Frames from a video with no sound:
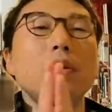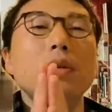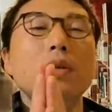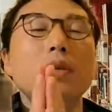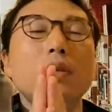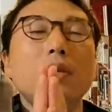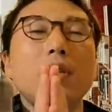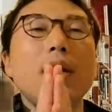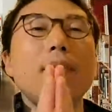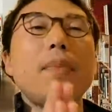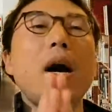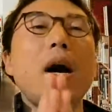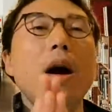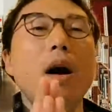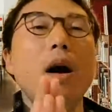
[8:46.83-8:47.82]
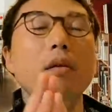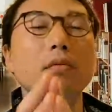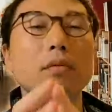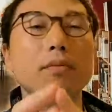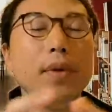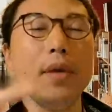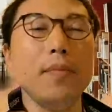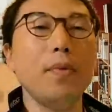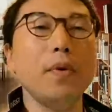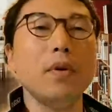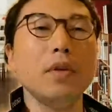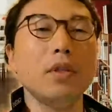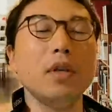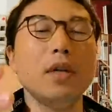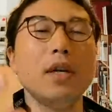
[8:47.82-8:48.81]
somehow people
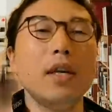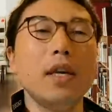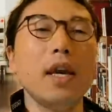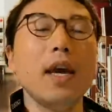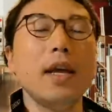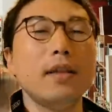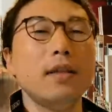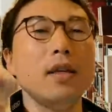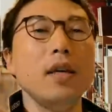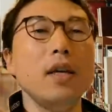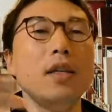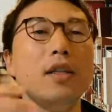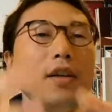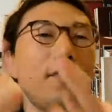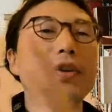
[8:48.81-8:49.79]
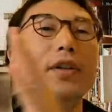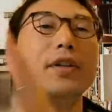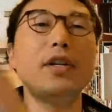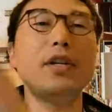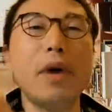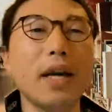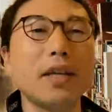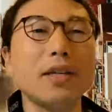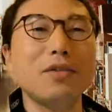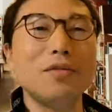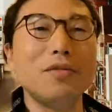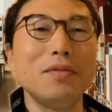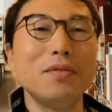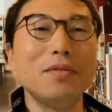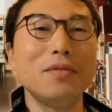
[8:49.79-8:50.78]
is going to get different
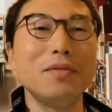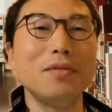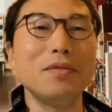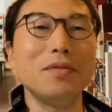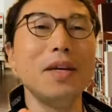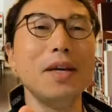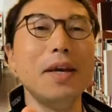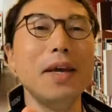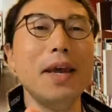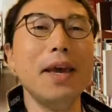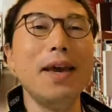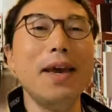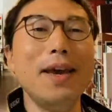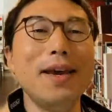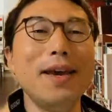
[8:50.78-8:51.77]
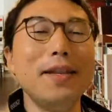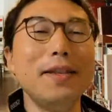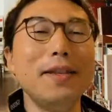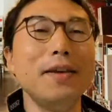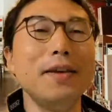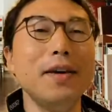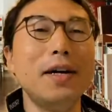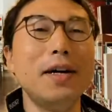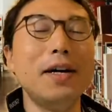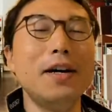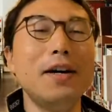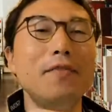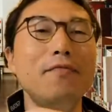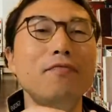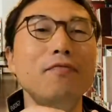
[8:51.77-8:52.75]
direction, and
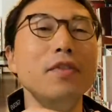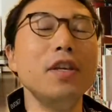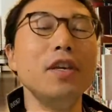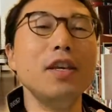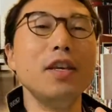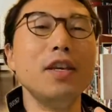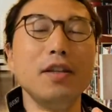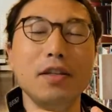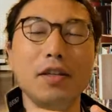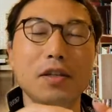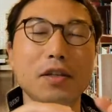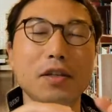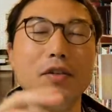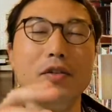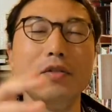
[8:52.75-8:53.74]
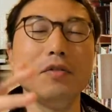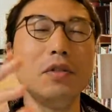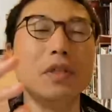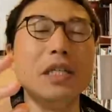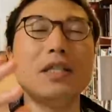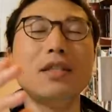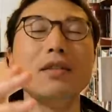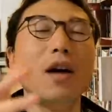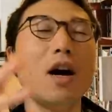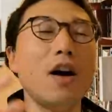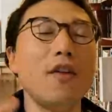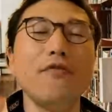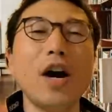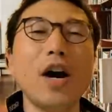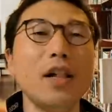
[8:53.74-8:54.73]
it's
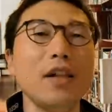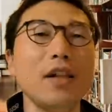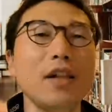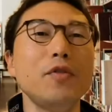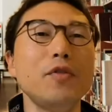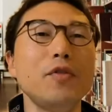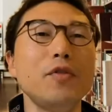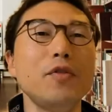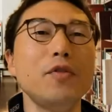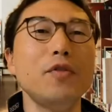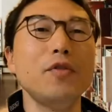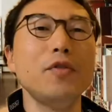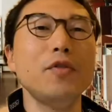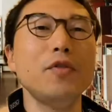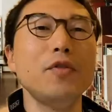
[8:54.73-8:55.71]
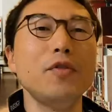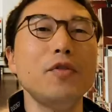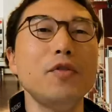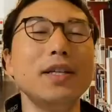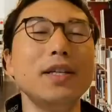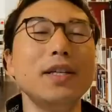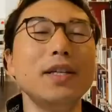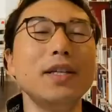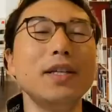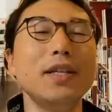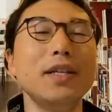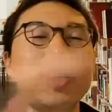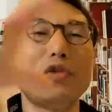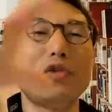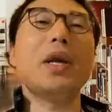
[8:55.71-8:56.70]
not valuable people is going to be
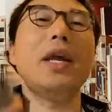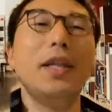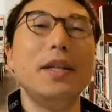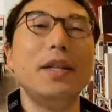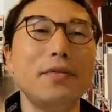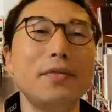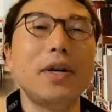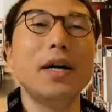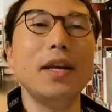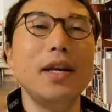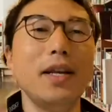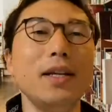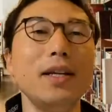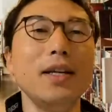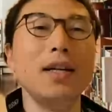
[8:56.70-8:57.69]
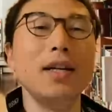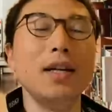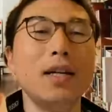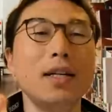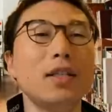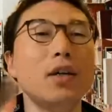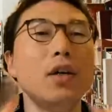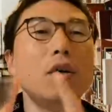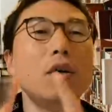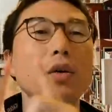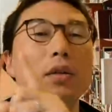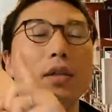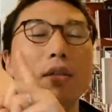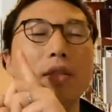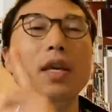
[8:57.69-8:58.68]
trained, right? So
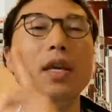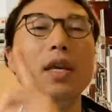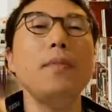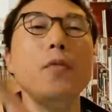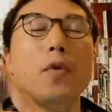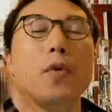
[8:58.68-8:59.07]
the same